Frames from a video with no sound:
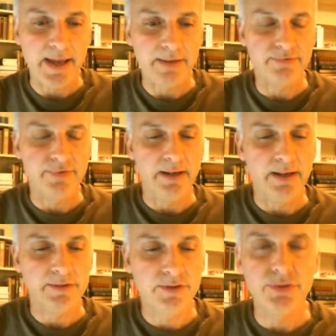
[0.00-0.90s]

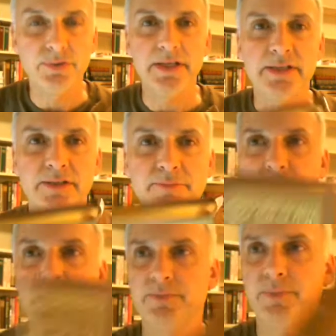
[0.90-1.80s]
have 2 Easton
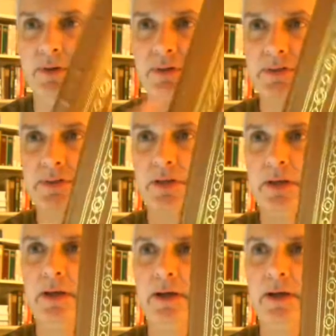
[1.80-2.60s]
Press books.